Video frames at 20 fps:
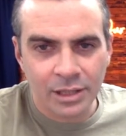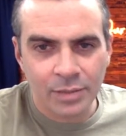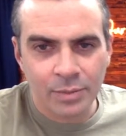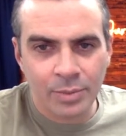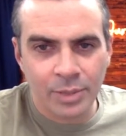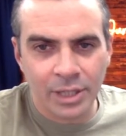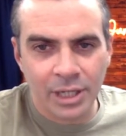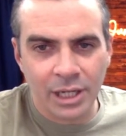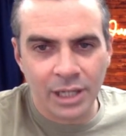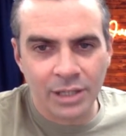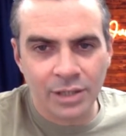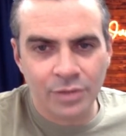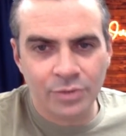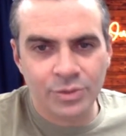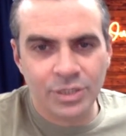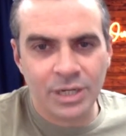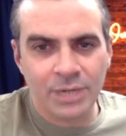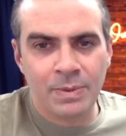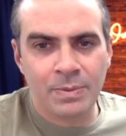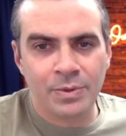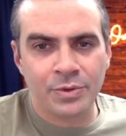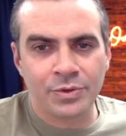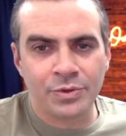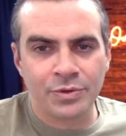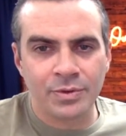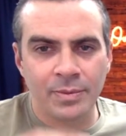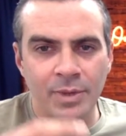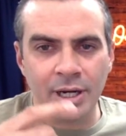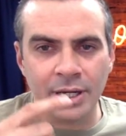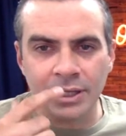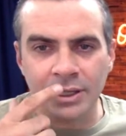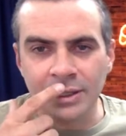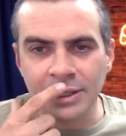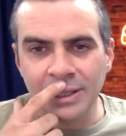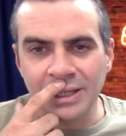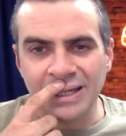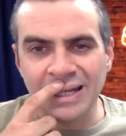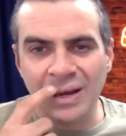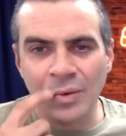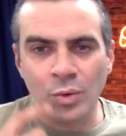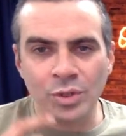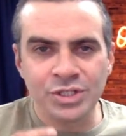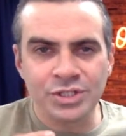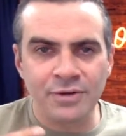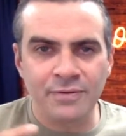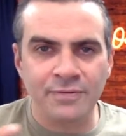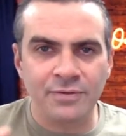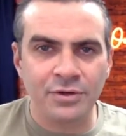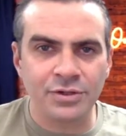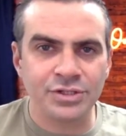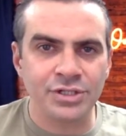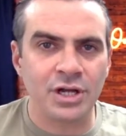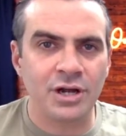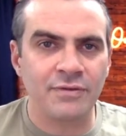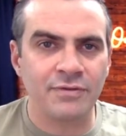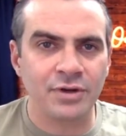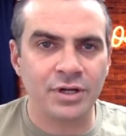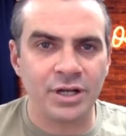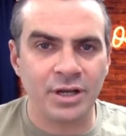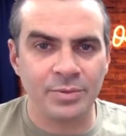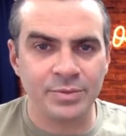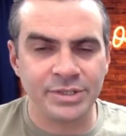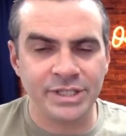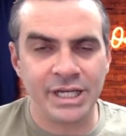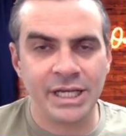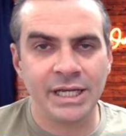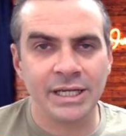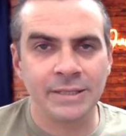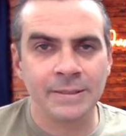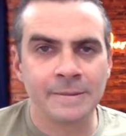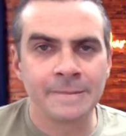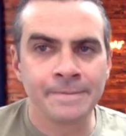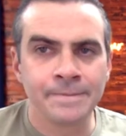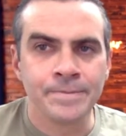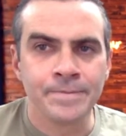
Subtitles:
But don't drag people through the mud. Now, once your first offer comes in,